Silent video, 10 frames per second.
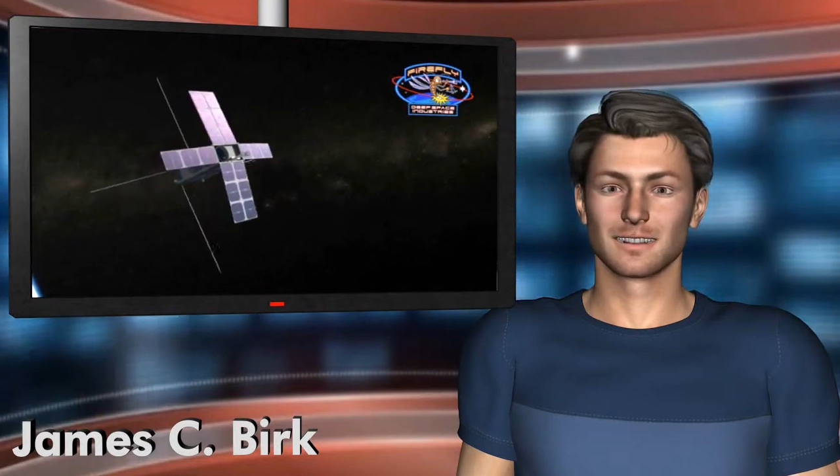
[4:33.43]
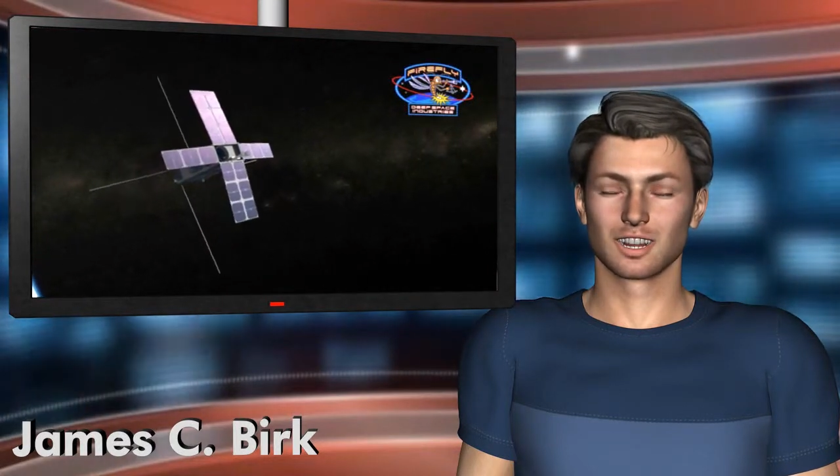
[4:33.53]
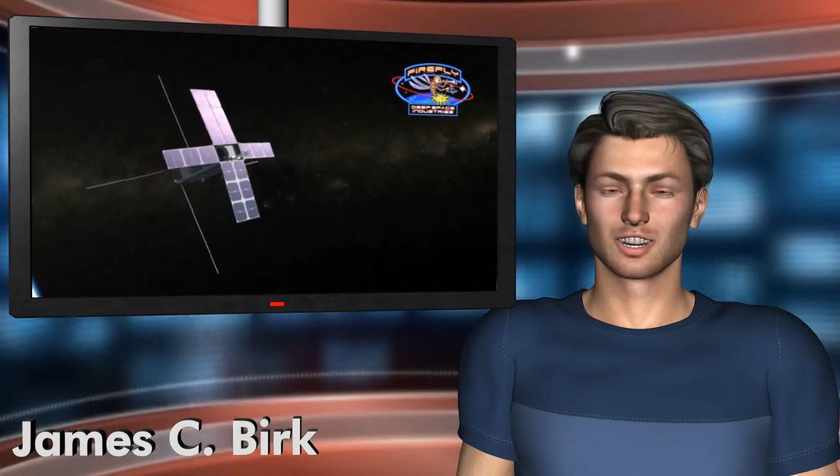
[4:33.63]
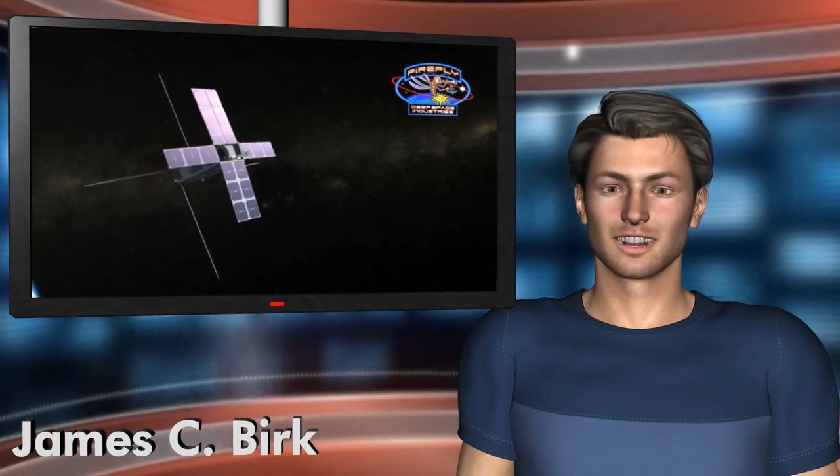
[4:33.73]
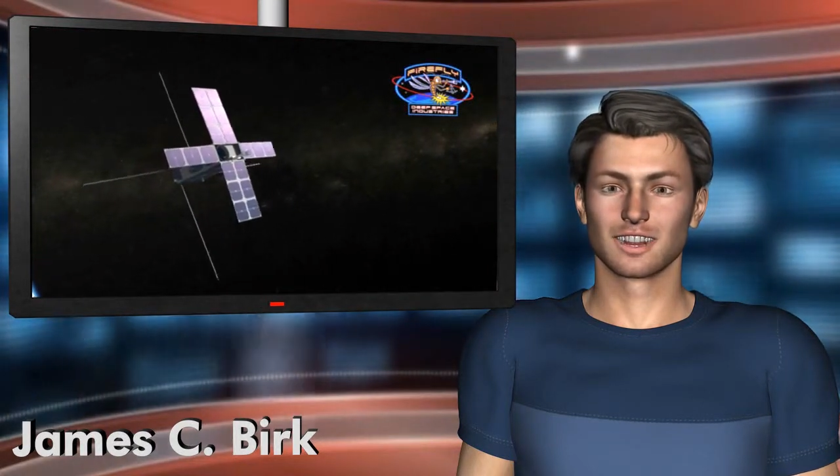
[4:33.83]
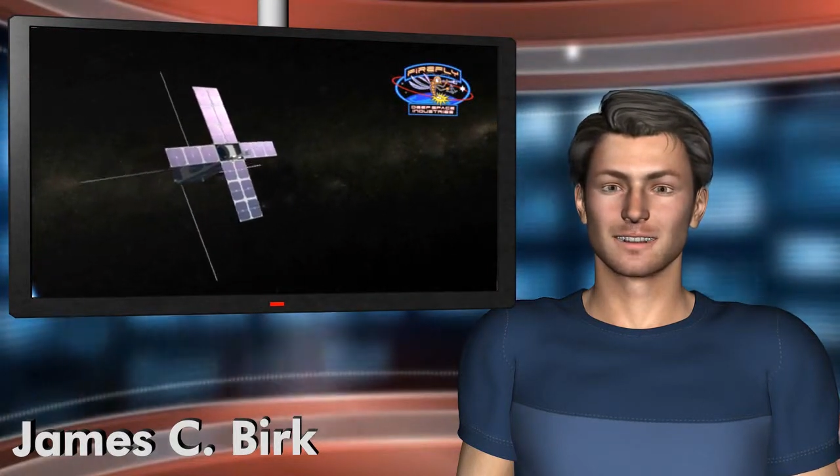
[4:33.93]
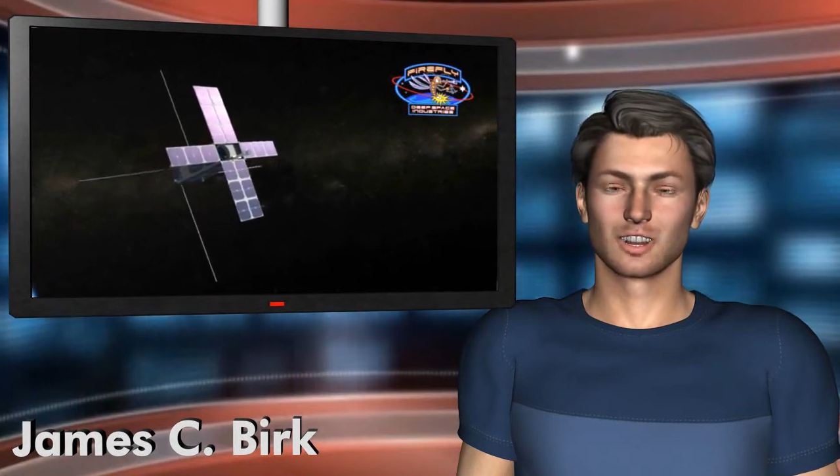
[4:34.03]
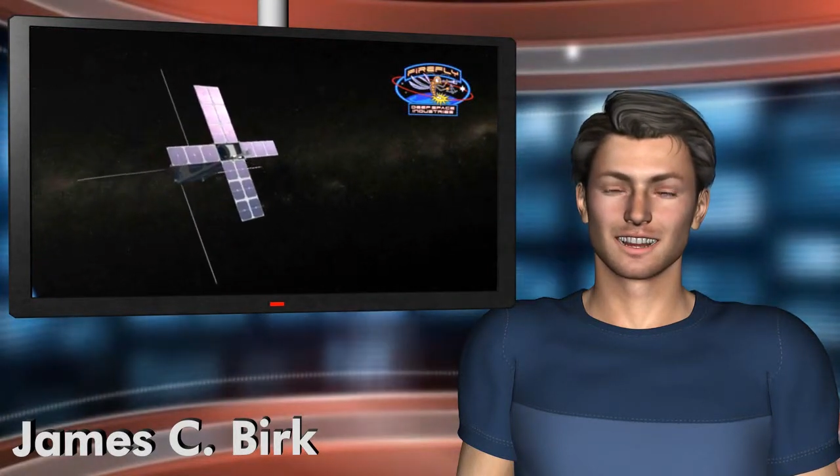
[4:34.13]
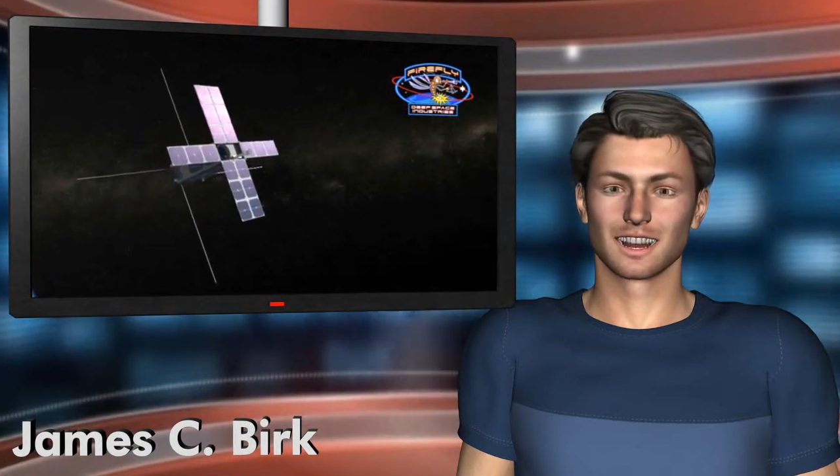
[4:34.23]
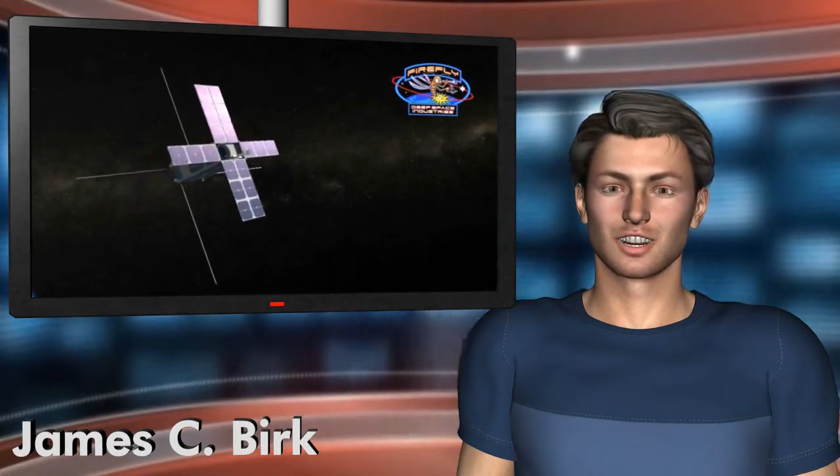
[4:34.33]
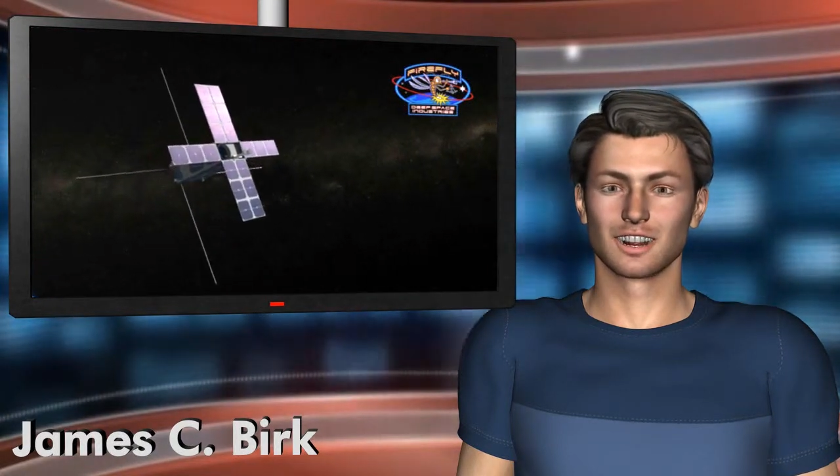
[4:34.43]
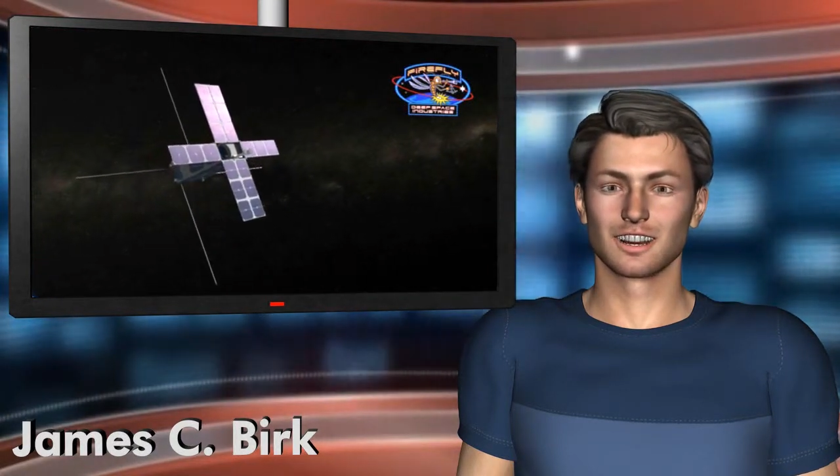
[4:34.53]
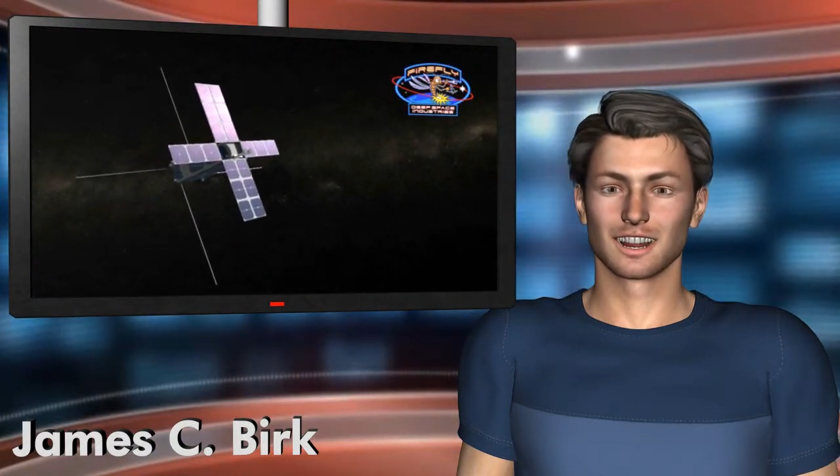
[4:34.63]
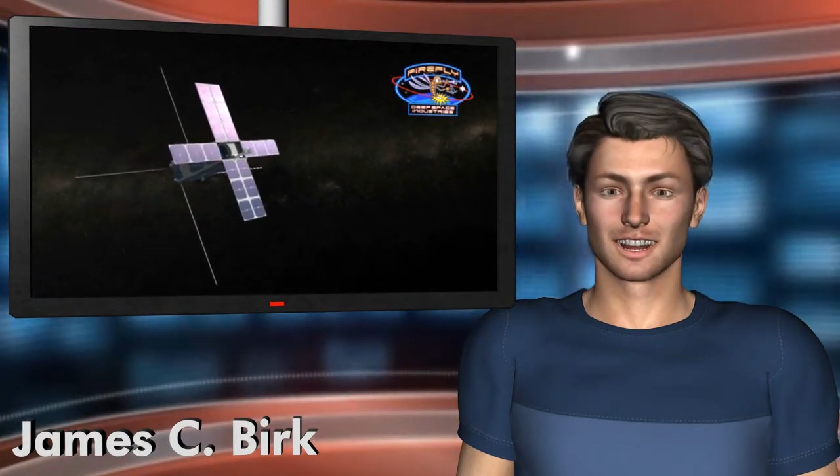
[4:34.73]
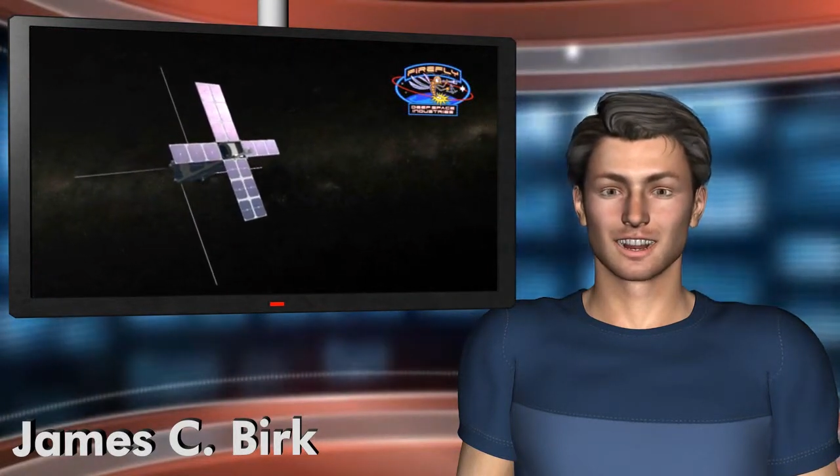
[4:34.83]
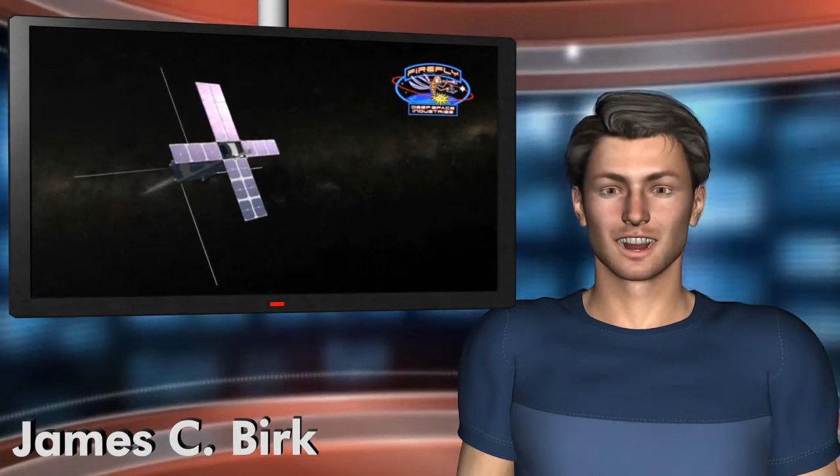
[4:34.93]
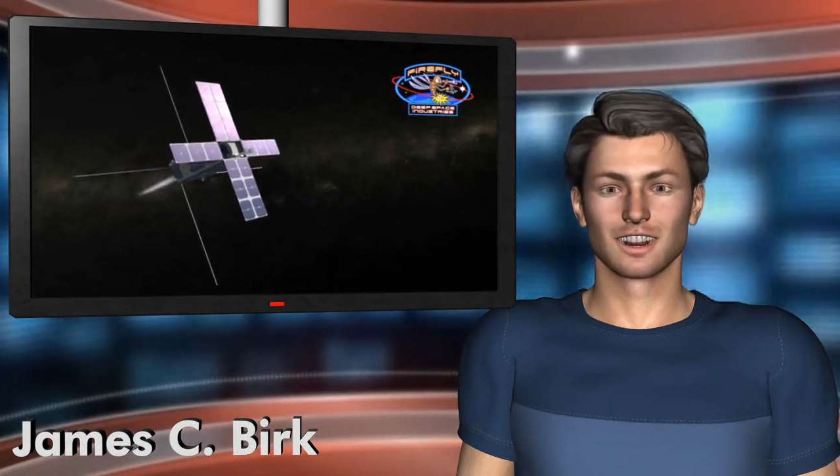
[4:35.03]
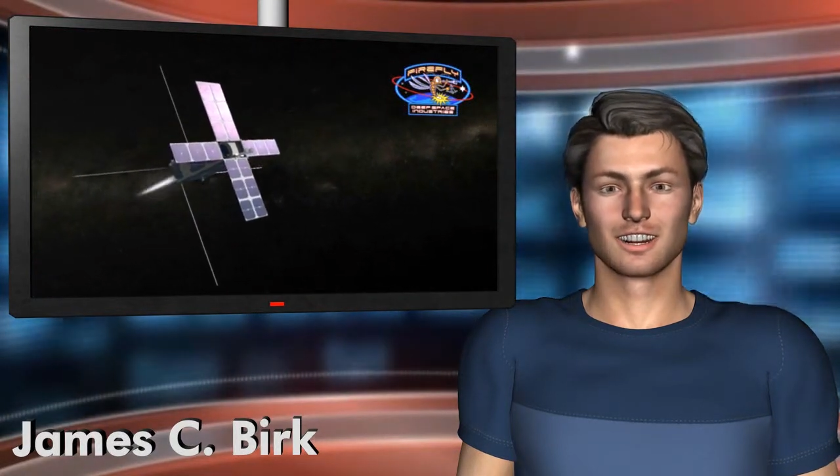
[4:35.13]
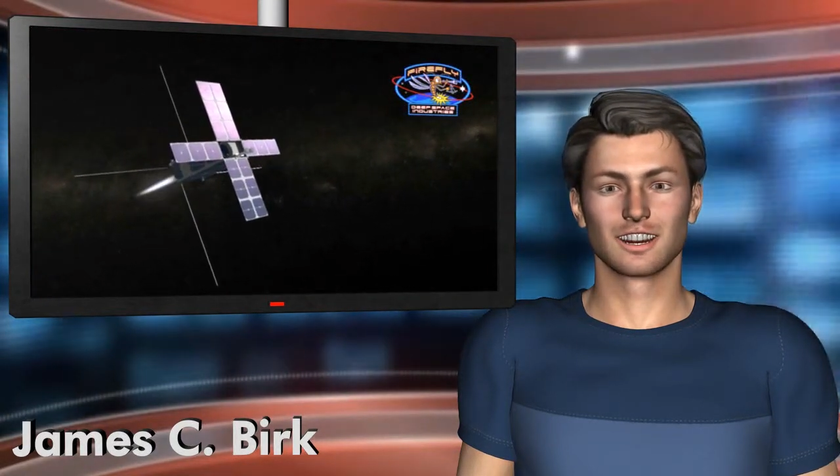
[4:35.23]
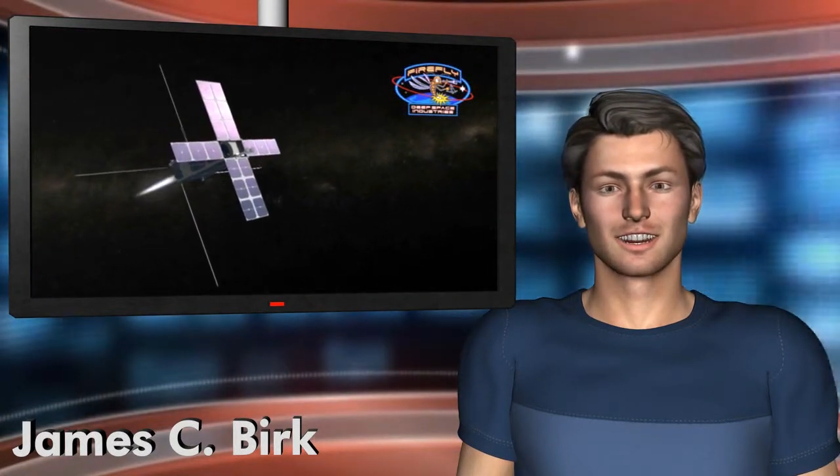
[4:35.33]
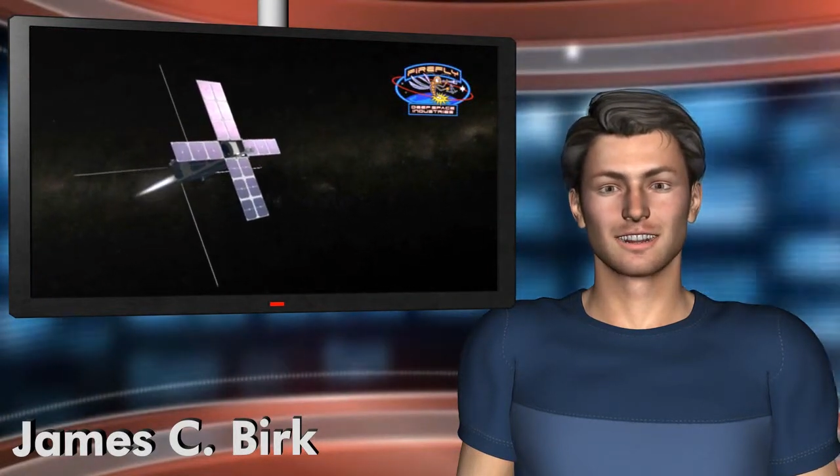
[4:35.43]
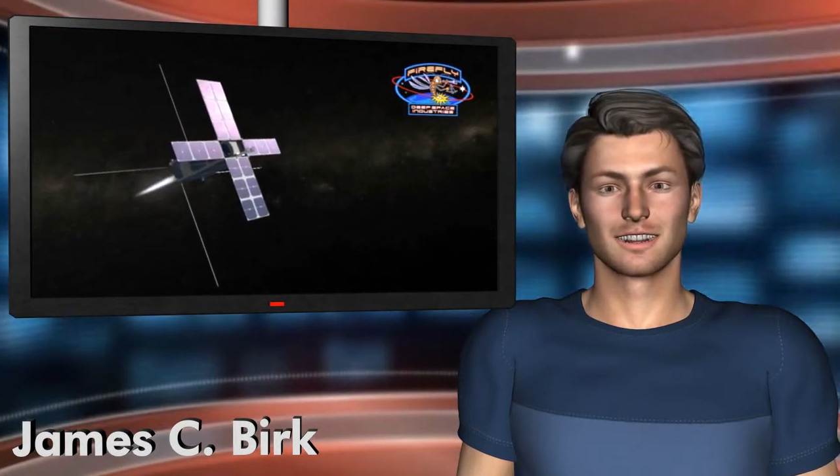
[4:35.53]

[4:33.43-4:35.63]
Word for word: commercial communications satellites.